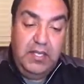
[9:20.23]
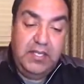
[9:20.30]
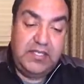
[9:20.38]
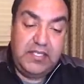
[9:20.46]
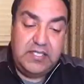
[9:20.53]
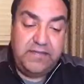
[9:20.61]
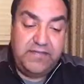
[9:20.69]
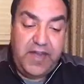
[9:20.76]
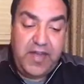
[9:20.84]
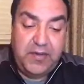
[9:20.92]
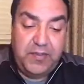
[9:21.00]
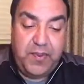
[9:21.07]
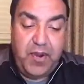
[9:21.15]
this is the
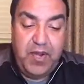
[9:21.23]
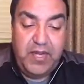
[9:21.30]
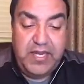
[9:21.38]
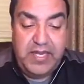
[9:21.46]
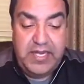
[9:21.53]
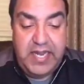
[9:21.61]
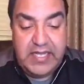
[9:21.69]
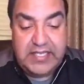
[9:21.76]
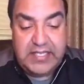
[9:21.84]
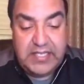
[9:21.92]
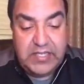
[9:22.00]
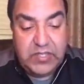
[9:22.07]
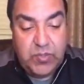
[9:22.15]
final part. In
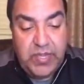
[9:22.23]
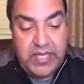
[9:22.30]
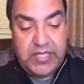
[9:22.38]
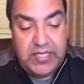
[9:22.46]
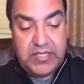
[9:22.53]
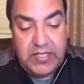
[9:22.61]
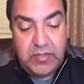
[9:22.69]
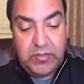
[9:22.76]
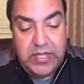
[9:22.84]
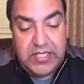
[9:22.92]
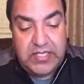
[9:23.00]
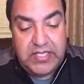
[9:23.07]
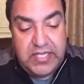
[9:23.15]
essence, we
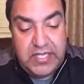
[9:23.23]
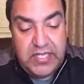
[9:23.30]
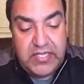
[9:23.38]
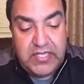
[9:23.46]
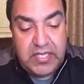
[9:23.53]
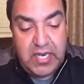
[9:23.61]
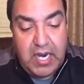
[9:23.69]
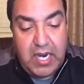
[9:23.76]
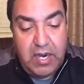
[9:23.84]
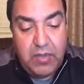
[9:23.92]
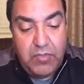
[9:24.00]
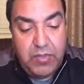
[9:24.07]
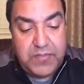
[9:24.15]
can teach
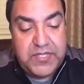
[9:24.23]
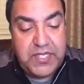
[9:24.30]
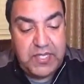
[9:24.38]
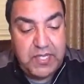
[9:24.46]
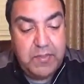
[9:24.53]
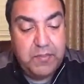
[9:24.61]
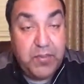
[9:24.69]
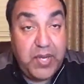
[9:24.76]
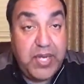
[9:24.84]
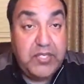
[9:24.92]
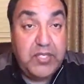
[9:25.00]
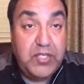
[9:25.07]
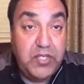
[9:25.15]
our reptilian
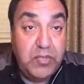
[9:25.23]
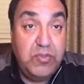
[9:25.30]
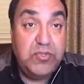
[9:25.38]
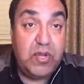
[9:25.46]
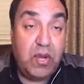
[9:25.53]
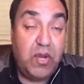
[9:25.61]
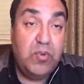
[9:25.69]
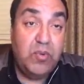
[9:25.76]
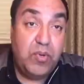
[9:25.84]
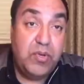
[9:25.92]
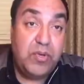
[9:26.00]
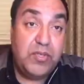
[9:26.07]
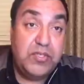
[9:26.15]
brain to use our
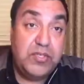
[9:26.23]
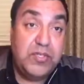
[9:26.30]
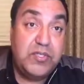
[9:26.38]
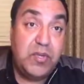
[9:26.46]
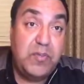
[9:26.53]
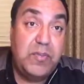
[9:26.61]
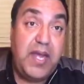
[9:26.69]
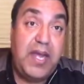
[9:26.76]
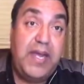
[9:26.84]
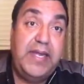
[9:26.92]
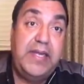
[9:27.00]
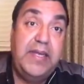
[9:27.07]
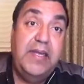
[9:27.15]
words. So
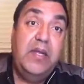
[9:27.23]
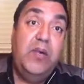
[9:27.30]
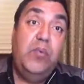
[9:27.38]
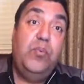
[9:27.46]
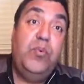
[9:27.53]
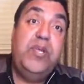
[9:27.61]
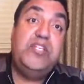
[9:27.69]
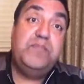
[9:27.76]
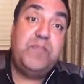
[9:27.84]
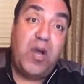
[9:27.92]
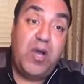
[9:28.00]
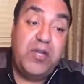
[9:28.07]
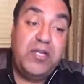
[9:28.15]
by
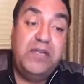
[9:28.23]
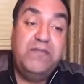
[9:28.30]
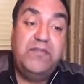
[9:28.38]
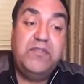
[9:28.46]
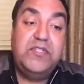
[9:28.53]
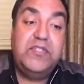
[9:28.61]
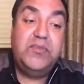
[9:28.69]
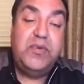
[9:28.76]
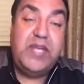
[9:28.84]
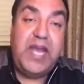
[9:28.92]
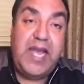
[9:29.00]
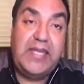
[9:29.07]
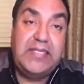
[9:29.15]
responding versus
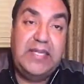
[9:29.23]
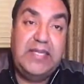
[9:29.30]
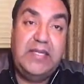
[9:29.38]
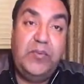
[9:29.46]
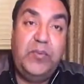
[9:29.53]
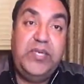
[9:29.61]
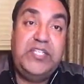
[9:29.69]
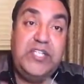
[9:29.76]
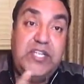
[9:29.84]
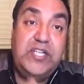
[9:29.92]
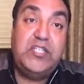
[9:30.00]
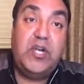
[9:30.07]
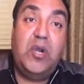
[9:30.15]
reacting, we
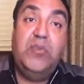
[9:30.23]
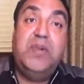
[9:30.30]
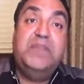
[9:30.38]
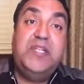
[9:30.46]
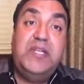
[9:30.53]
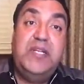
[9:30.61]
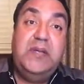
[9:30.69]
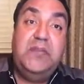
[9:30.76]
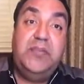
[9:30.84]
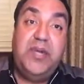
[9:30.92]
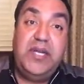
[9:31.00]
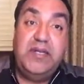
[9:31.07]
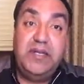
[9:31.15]
teach our reptilian
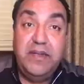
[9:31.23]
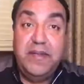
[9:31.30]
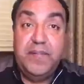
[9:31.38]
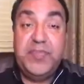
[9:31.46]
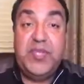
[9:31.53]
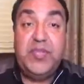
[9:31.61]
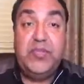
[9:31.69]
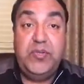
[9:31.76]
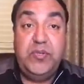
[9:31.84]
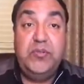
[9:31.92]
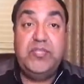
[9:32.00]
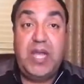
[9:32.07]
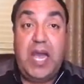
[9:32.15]
brain to
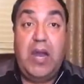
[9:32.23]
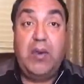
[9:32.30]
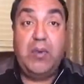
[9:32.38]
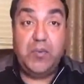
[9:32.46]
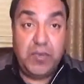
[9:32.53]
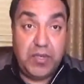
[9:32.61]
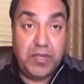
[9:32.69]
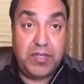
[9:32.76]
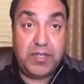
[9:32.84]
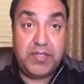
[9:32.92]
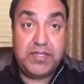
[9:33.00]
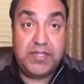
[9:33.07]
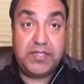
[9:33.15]
use our
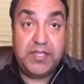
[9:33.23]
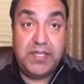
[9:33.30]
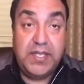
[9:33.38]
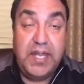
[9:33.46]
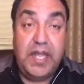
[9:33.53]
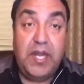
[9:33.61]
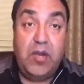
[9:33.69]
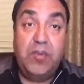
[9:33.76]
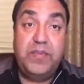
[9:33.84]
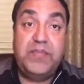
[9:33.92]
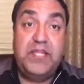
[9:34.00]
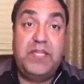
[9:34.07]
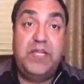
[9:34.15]
words. And our
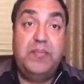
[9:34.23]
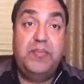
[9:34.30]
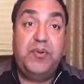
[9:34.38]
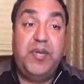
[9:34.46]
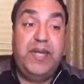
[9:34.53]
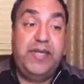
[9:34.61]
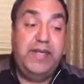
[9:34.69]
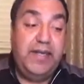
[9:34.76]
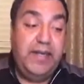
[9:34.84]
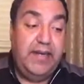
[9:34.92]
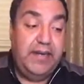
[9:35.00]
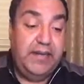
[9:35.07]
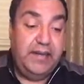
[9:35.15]
reptilian brain,
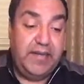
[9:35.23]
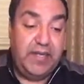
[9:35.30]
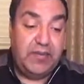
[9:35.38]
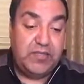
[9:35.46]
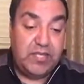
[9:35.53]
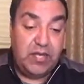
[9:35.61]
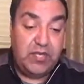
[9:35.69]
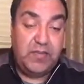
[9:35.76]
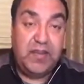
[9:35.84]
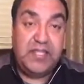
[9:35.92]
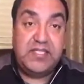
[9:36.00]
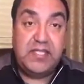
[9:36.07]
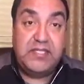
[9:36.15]
like I was talking to
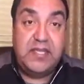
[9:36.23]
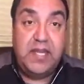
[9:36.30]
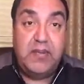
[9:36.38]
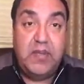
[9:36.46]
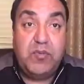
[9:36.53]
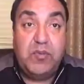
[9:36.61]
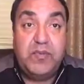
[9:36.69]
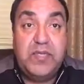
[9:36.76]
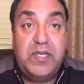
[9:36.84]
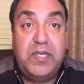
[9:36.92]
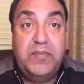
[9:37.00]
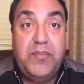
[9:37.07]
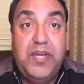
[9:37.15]
my son today about the
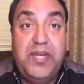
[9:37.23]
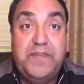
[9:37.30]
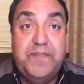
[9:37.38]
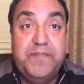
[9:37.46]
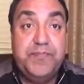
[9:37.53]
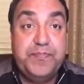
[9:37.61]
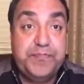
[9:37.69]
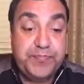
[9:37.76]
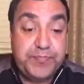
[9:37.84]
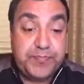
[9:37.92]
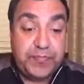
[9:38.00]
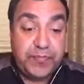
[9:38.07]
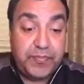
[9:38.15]
reptilian brain,
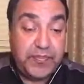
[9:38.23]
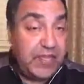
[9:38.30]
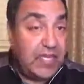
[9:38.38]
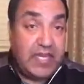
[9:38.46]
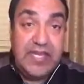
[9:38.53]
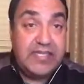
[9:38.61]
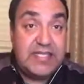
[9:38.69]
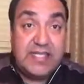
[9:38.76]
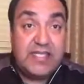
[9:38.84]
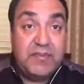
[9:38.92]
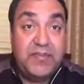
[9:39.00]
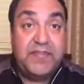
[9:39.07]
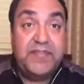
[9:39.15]
it has a
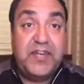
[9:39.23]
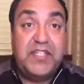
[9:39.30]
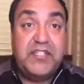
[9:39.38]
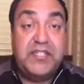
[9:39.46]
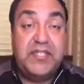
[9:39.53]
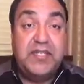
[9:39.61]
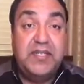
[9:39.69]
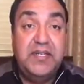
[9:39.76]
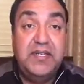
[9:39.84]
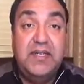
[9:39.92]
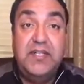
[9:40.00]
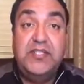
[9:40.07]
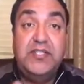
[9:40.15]
simple function
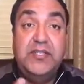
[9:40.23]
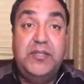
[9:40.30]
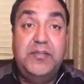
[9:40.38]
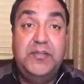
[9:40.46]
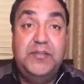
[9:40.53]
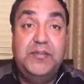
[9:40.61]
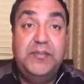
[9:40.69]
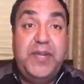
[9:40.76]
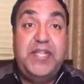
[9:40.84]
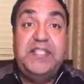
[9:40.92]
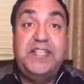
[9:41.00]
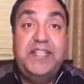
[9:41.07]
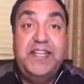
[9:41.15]
to
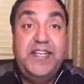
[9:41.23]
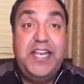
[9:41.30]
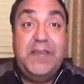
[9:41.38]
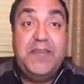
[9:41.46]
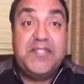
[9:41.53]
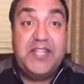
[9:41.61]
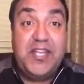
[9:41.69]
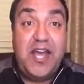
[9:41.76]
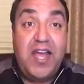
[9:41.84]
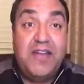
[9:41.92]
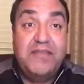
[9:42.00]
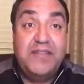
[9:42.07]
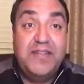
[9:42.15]
basically to keep us
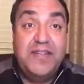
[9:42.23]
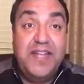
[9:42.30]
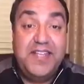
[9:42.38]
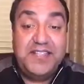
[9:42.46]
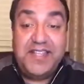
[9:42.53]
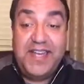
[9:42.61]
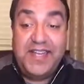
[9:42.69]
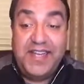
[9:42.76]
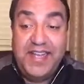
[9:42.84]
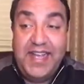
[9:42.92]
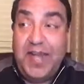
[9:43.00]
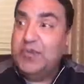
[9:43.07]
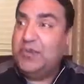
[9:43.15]
alive. It's like
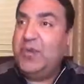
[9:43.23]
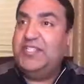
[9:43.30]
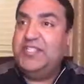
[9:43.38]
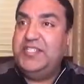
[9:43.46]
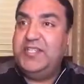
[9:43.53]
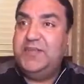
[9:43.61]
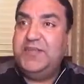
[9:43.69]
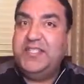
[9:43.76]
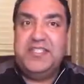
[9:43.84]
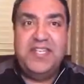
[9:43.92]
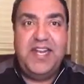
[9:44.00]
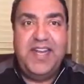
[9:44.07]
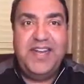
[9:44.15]
I was watching something
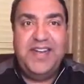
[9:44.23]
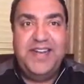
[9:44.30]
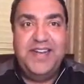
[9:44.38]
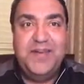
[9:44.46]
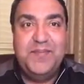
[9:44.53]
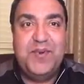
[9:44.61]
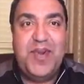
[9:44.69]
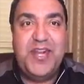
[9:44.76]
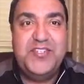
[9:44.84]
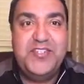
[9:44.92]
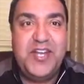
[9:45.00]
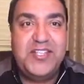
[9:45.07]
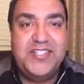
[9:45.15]
tonight,
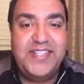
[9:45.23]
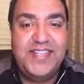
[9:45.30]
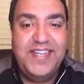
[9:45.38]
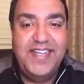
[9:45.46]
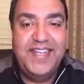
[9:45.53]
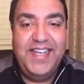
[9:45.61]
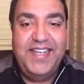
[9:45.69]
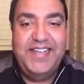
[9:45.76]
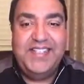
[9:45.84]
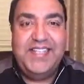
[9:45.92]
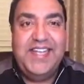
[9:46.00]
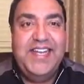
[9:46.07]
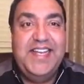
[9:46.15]
Brian Johnson, and he
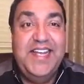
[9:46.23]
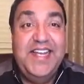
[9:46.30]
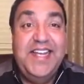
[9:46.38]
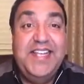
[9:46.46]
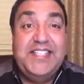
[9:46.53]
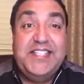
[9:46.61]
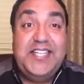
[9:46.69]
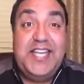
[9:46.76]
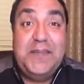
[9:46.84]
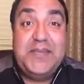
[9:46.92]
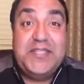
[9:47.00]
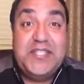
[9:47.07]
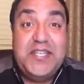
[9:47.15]
said it's to
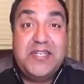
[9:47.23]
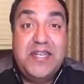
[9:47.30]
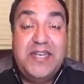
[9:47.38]
keep us